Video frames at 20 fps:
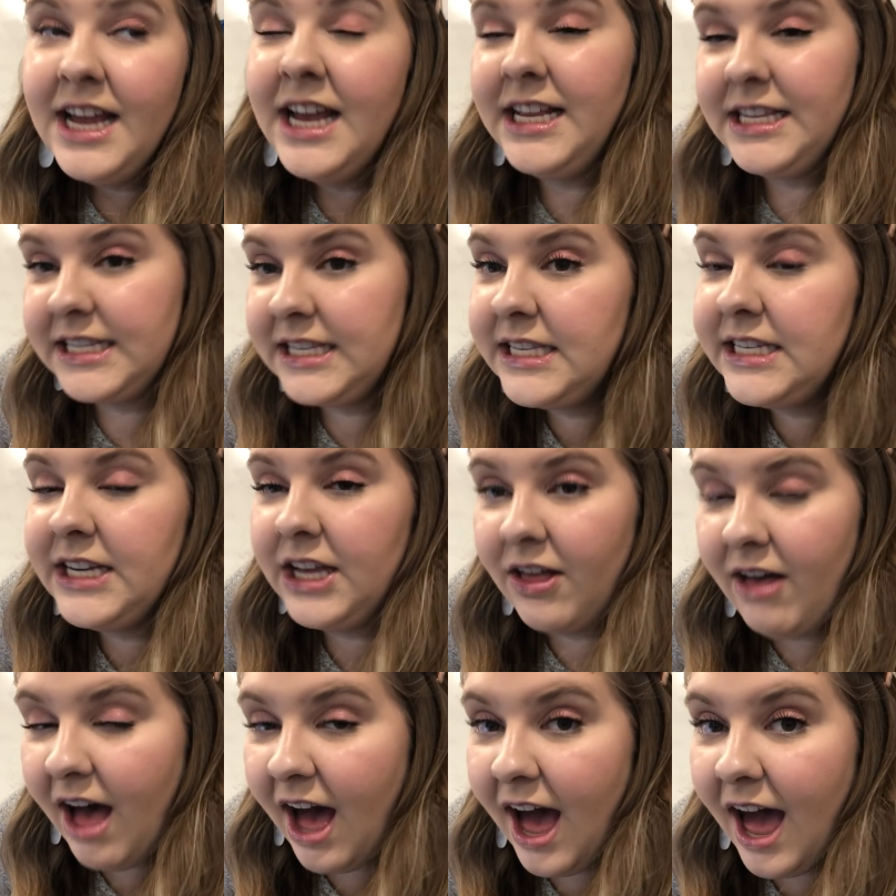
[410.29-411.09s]
It's
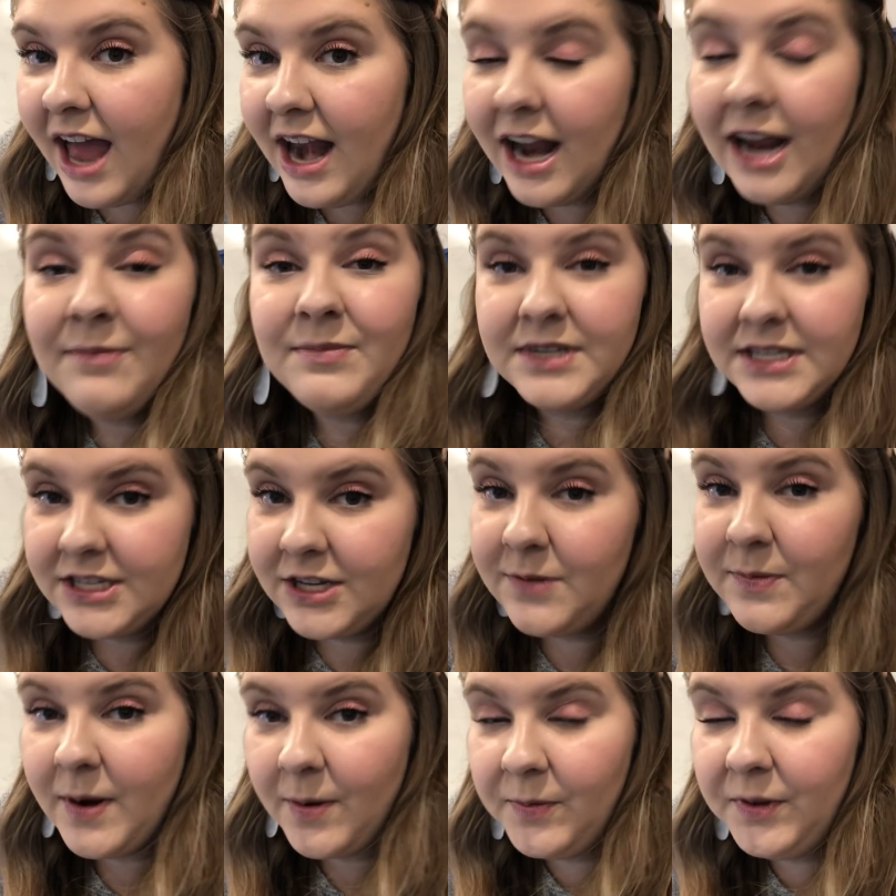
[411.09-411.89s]
still hot. I'm
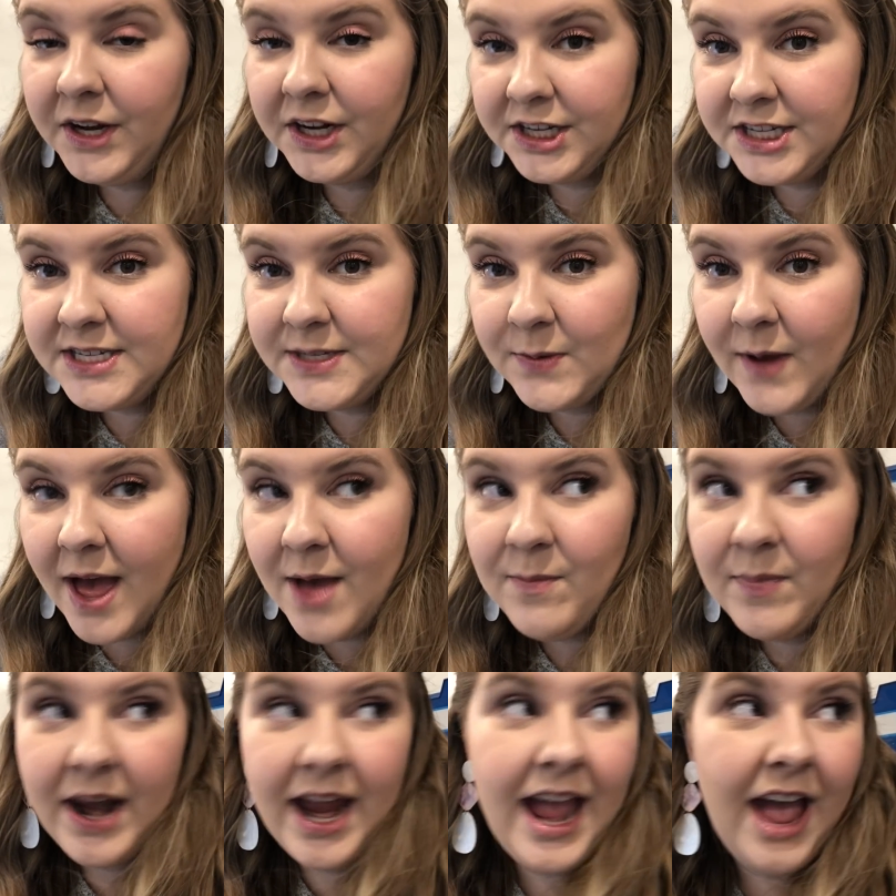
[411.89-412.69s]
still probably gonna
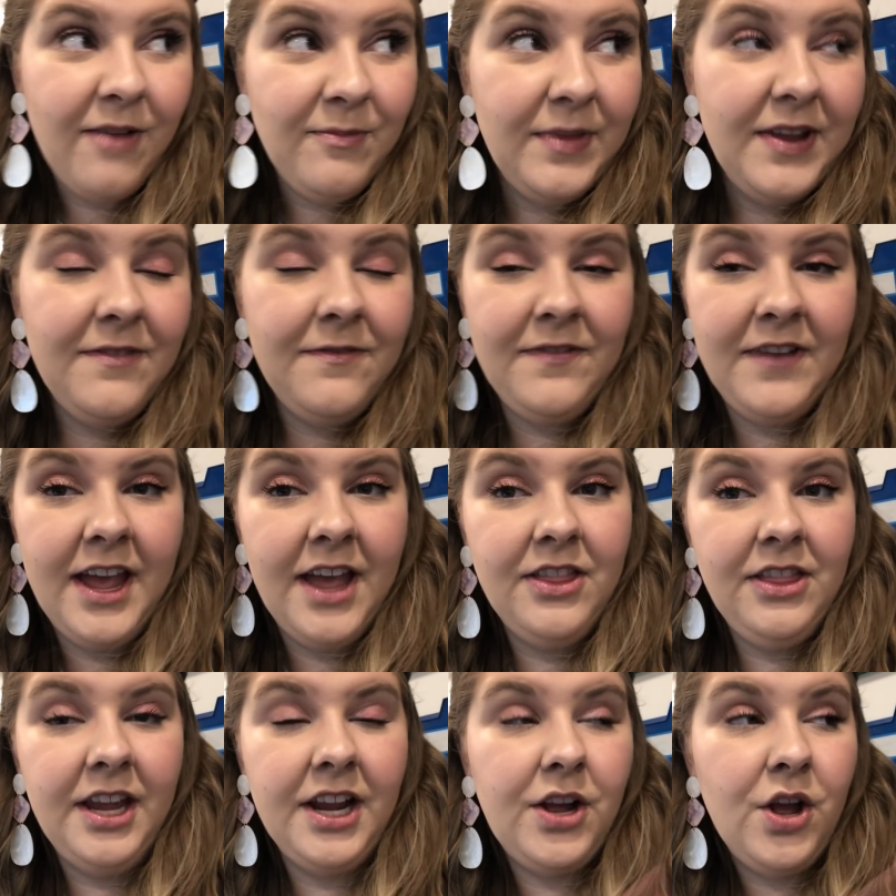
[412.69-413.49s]
sweat, but I have my
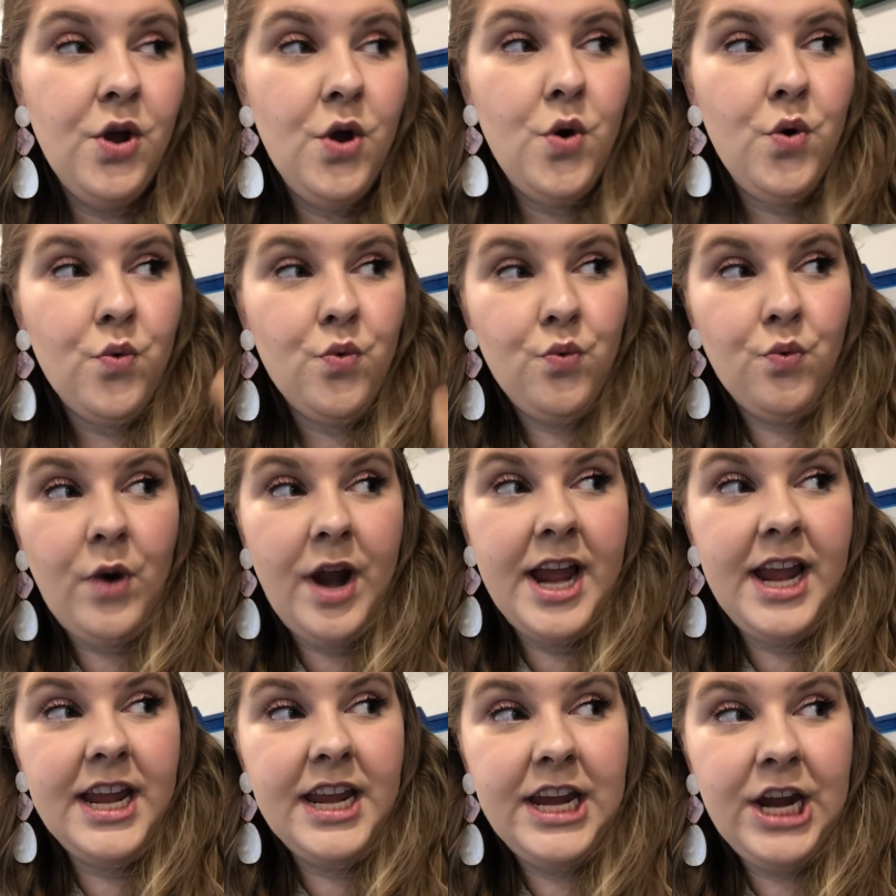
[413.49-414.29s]
fan like
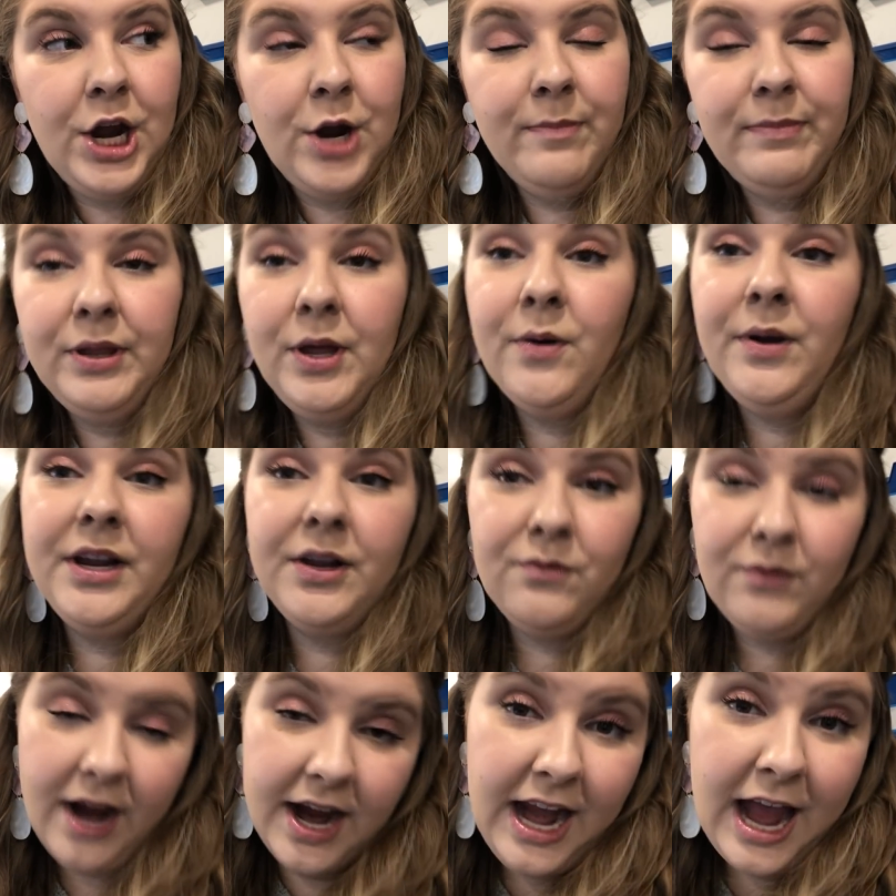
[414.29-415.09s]
right here
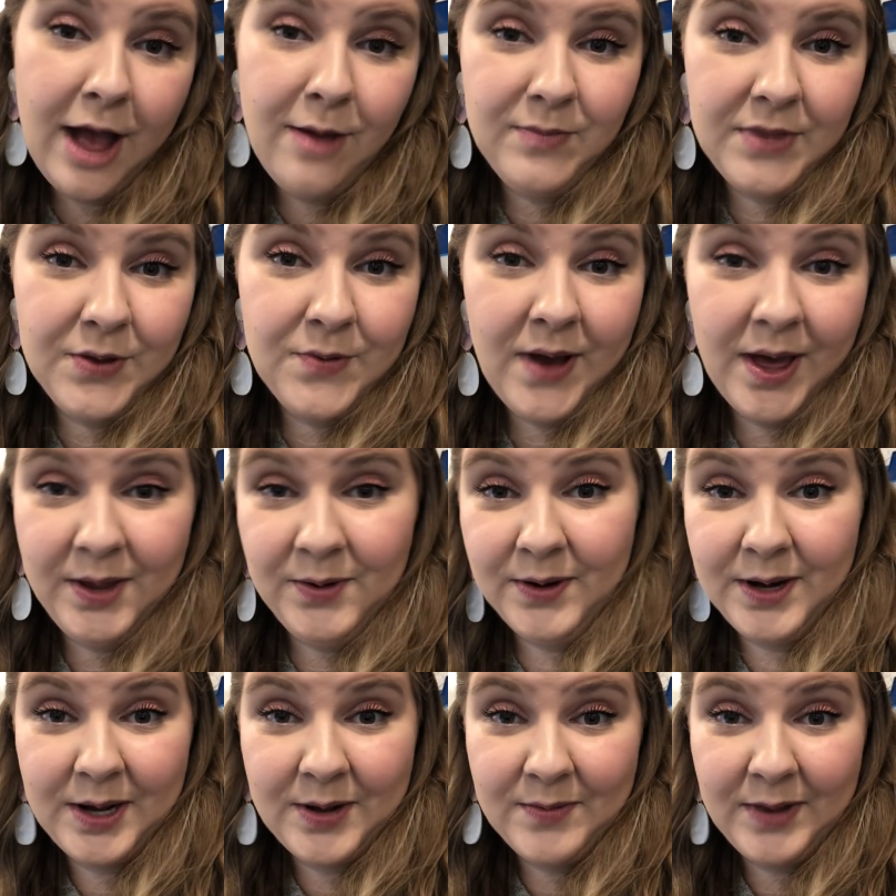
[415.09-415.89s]
blowing right at me while
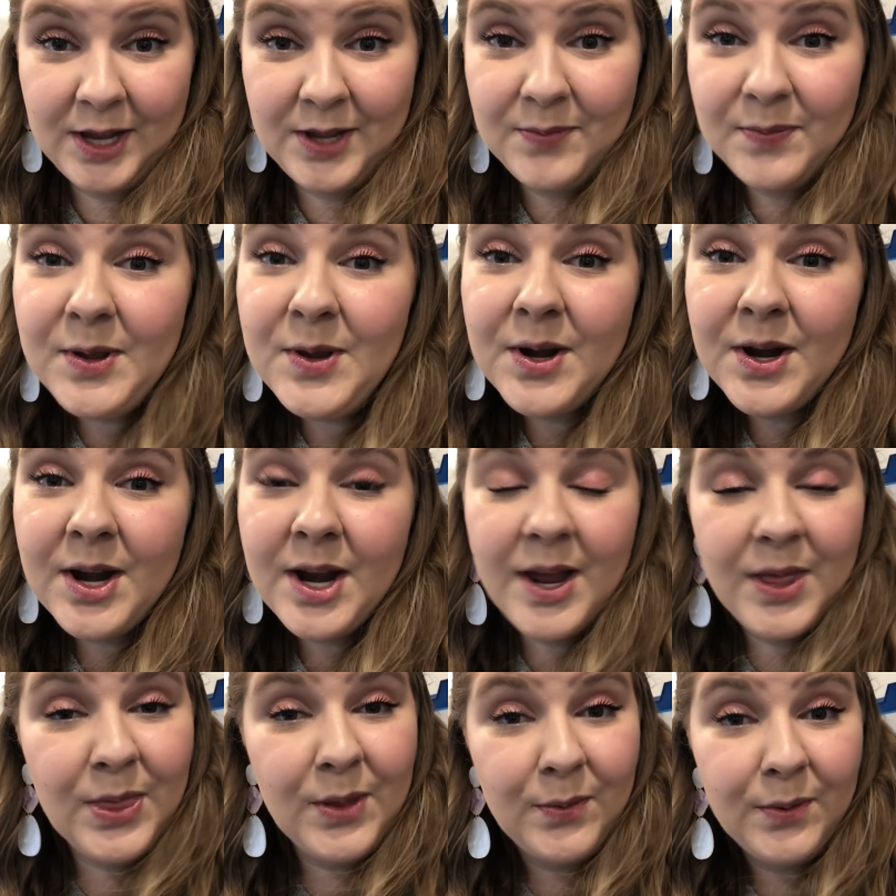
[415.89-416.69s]
I work on my computer
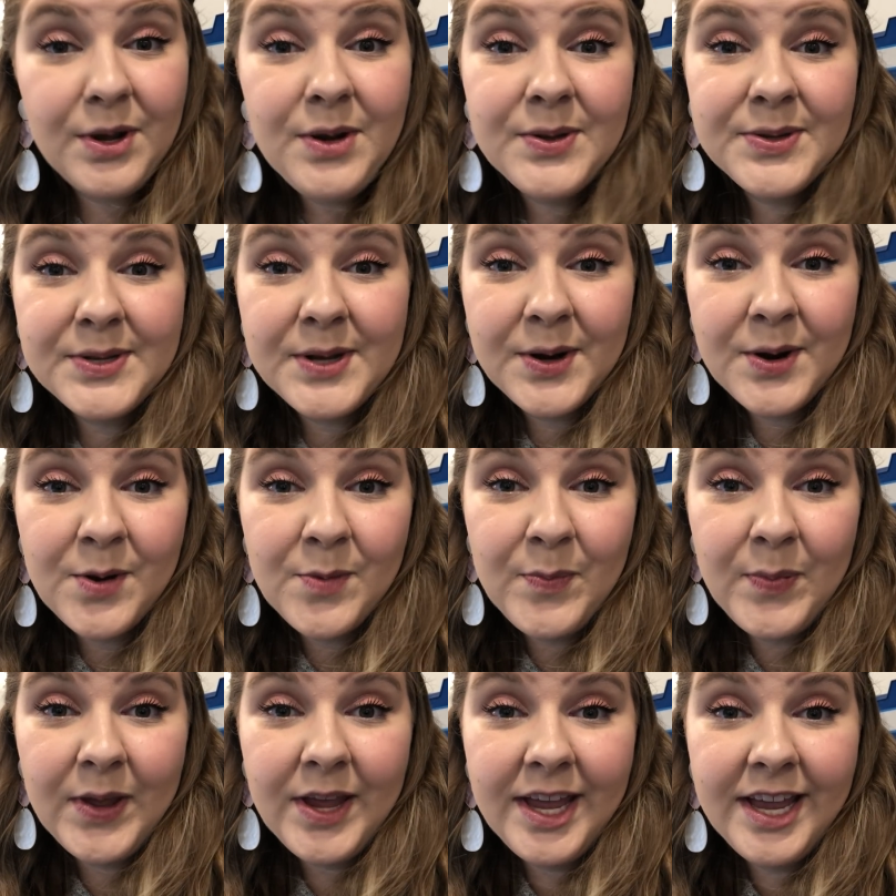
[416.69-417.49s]
and the windows are
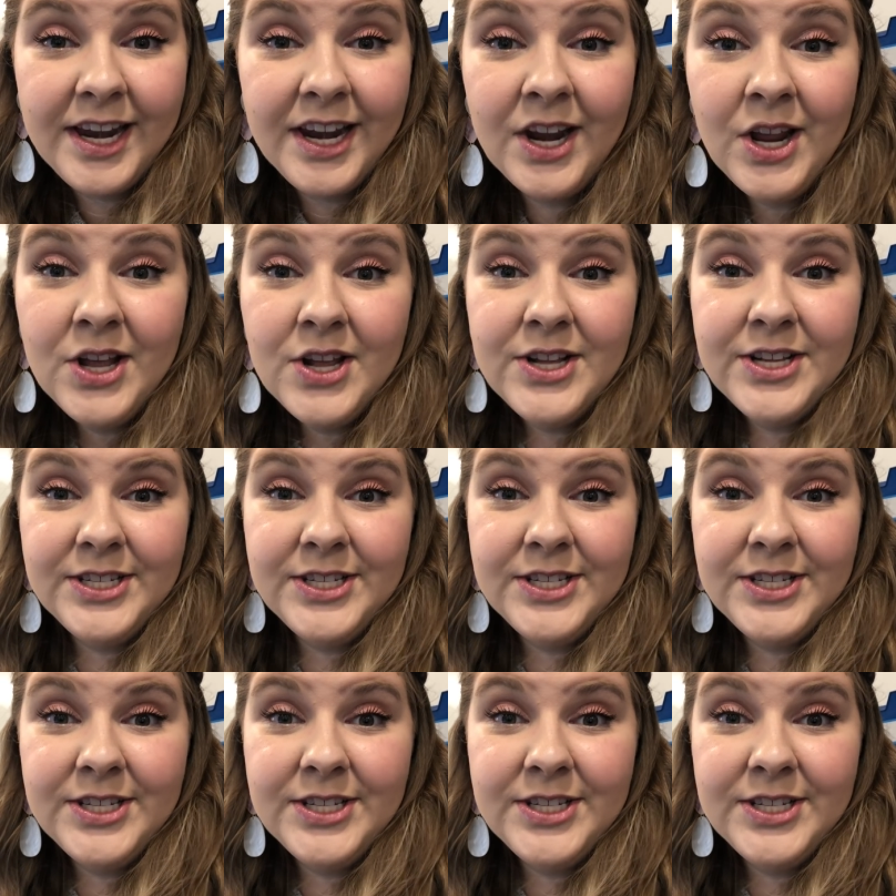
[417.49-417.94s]
open,